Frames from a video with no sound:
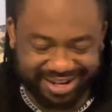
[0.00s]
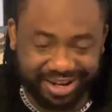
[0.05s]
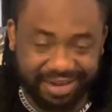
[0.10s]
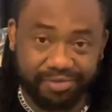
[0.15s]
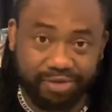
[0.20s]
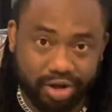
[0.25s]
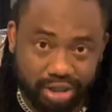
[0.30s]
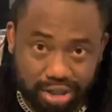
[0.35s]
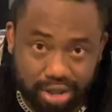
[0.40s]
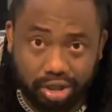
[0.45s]
they've
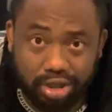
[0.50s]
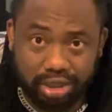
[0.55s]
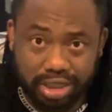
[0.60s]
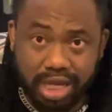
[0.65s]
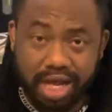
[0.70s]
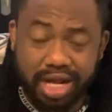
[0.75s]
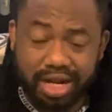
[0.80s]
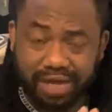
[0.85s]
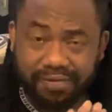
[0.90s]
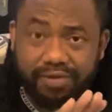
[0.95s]
got a lot.
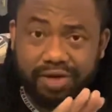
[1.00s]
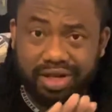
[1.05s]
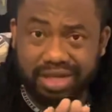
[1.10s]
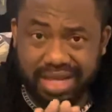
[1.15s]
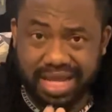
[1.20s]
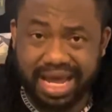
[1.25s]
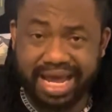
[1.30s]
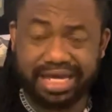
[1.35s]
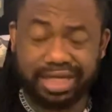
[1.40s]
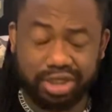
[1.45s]
They've got the
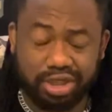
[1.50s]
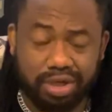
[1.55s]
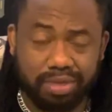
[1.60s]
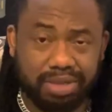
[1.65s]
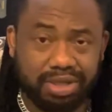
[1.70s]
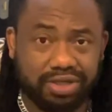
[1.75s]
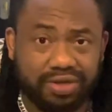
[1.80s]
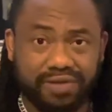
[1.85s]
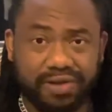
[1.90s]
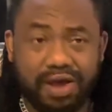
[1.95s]
highest
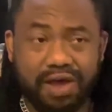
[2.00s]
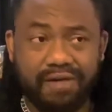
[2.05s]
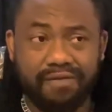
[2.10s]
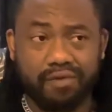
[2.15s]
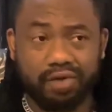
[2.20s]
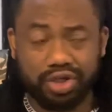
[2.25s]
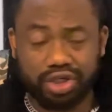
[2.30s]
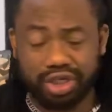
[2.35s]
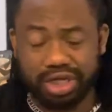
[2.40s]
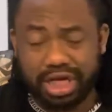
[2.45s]
numbers of
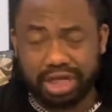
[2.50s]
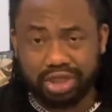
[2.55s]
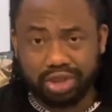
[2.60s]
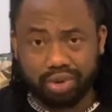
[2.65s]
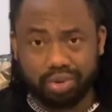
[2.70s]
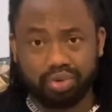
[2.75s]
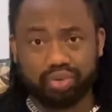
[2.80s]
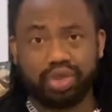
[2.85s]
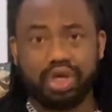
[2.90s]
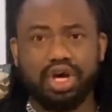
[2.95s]
vocational
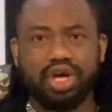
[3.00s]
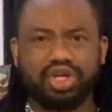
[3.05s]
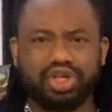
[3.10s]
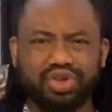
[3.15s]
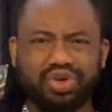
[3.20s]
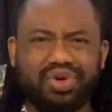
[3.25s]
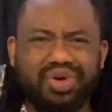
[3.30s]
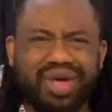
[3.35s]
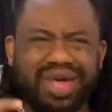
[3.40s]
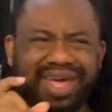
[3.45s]
schools.
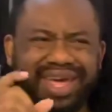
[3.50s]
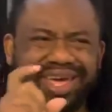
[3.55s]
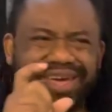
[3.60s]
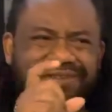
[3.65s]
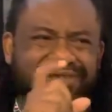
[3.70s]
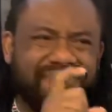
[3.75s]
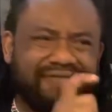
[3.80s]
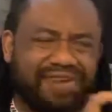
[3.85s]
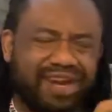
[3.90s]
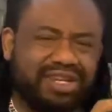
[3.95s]
So
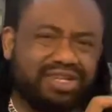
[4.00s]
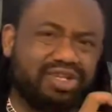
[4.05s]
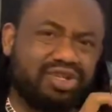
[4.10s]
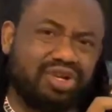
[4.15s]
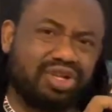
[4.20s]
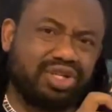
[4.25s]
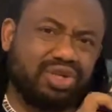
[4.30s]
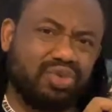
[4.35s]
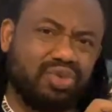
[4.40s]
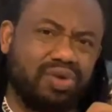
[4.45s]
if France
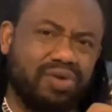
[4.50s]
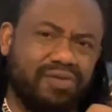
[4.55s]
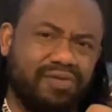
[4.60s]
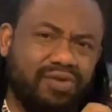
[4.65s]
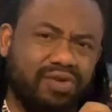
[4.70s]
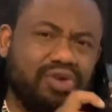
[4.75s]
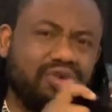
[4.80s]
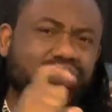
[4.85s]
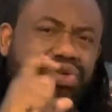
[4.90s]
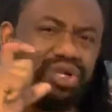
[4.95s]
doesn't work for
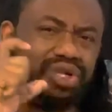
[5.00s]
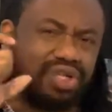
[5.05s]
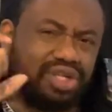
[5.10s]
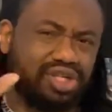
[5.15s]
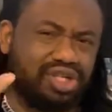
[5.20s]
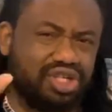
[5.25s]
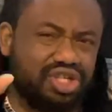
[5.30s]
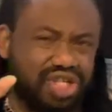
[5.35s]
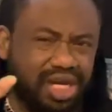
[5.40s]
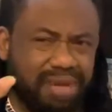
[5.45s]
you,
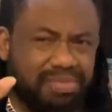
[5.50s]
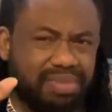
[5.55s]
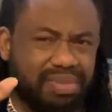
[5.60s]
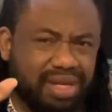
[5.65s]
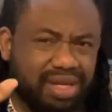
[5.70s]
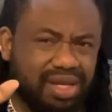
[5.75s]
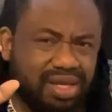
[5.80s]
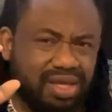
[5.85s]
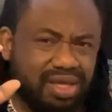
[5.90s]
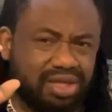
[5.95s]

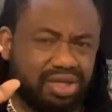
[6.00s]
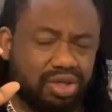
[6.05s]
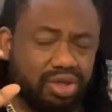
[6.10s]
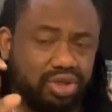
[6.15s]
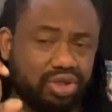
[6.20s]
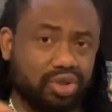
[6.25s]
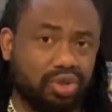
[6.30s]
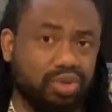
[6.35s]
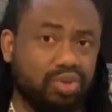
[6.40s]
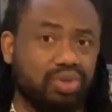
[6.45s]
Germany is
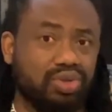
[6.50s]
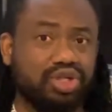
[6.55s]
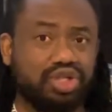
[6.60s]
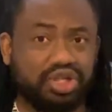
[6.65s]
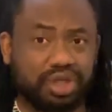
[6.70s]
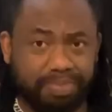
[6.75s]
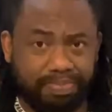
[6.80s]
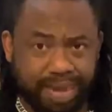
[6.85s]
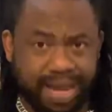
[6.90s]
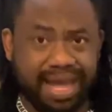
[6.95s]
also good.
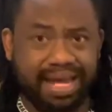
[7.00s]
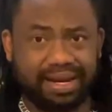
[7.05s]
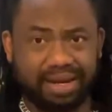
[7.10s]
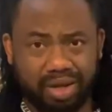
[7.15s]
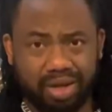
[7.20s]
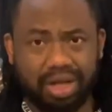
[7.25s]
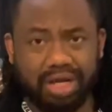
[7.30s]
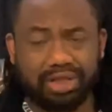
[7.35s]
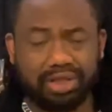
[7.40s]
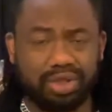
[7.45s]
Japan
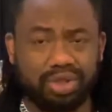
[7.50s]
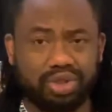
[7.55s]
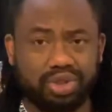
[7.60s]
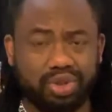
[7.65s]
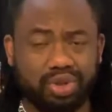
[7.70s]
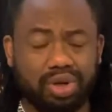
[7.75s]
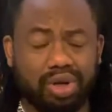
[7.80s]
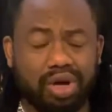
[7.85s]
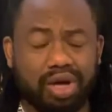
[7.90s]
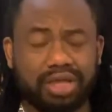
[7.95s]
has
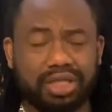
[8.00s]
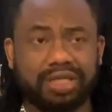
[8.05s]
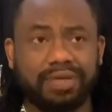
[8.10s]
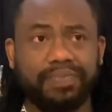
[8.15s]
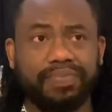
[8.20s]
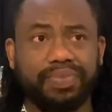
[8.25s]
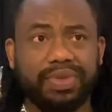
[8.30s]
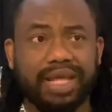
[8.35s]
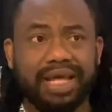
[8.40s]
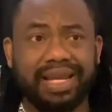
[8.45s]
also got,
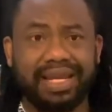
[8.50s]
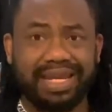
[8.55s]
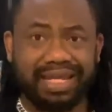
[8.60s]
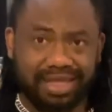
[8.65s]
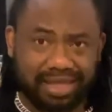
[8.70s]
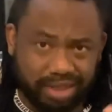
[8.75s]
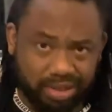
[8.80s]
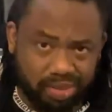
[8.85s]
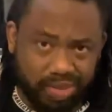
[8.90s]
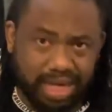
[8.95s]

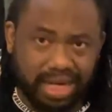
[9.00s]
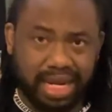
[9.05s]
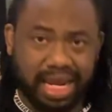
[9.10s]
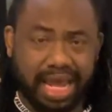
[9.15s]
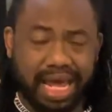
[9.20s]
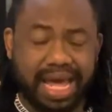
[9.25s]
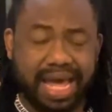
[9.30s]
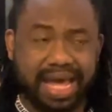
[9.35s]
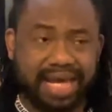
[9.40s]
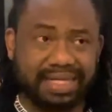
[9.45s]

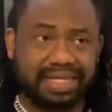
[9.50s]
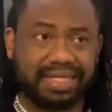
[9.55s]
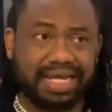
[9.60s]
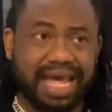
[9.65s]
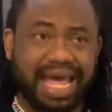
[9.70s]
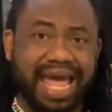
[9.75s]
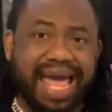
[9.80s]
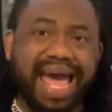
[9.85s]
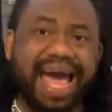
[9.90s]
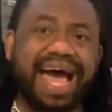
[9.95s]
Lithuania has,
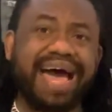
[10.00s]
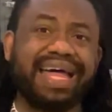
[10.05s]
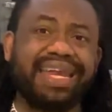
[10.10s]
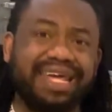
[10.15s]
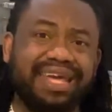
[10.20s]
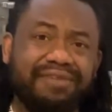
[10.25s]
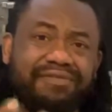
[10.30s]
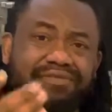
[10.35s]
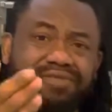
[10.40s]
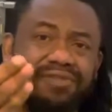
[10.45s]
and
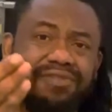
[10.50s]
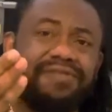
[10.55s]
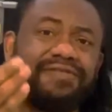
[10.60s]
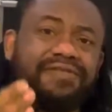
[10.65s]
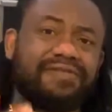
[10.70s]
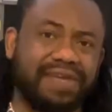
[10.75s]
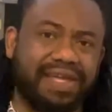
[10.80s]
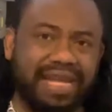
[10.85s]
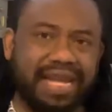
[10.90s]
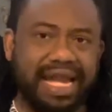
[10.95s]
even
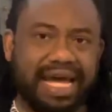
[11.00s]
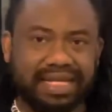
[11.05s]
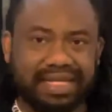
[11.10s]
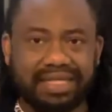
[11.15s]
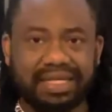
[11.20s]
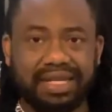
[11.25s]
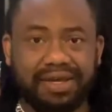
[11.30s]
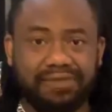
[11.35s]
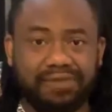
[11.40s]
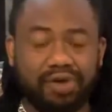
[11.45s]
Finland
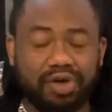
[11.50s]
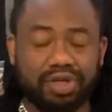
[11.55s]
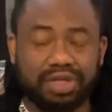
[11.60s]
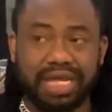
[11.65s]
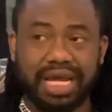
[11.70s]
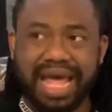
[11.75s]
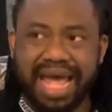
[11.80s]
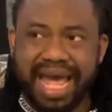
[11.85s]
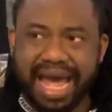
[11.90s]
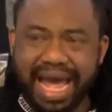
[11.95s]
they've got.
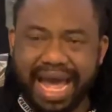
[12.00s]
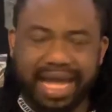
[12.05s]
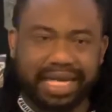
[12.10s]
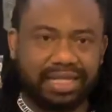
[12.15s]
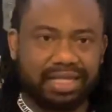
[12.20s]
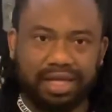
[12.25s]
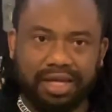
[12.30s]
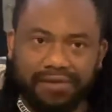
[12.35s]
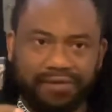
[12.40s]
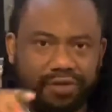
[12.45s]

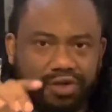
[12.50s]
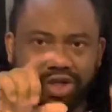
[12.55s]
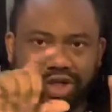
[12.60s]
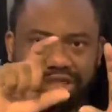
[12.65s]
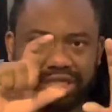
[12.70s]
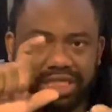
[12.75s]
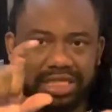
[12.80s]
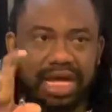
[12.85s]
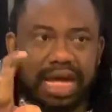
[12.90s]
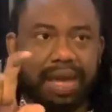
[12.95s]
And if you
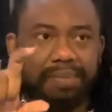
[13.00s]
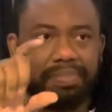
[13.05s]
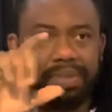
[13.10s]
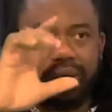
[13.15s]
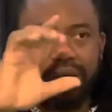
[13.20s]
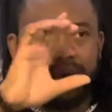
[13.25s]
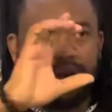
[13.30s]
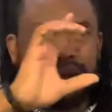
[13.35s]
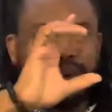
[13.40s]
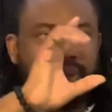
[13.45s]
just type
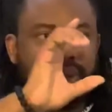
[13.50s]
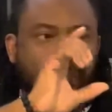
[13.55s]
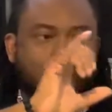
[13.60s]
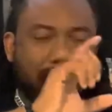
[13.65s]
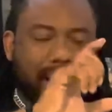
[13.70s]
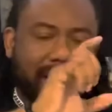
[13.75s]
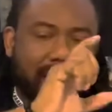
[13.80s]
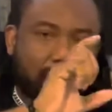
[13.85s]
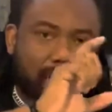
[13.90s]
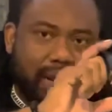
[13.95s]

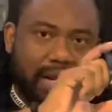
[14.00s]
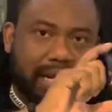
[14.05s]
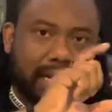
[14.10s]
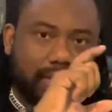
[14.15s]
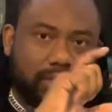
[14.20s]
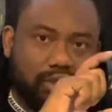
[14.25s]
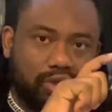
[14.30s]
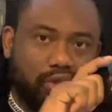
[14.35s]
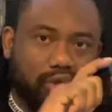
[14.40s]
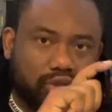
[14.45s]
Waka
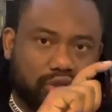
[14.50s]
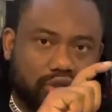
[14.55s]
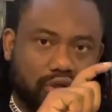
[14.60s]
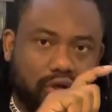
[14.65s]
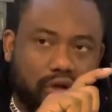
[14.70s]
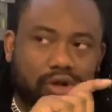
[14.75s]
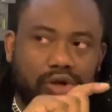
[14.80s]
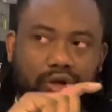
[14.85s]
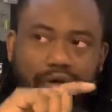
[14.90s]
Waka Doctor